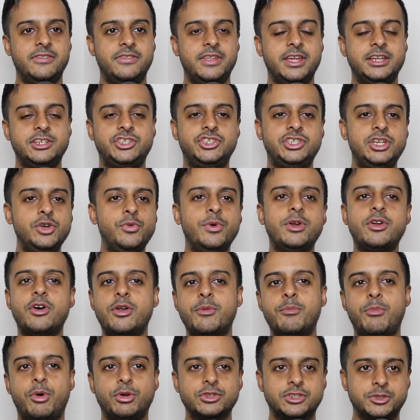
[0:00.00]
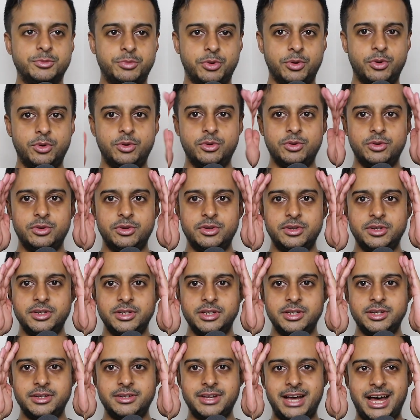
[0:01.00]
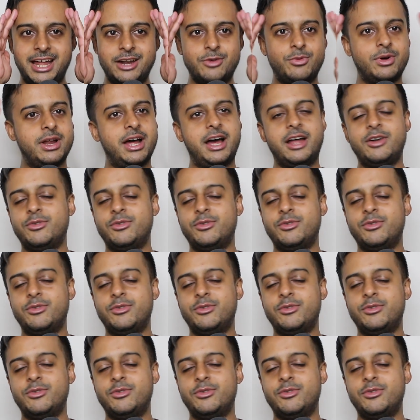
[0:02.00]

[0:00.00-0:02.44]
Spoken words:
She went on multiple, I don't want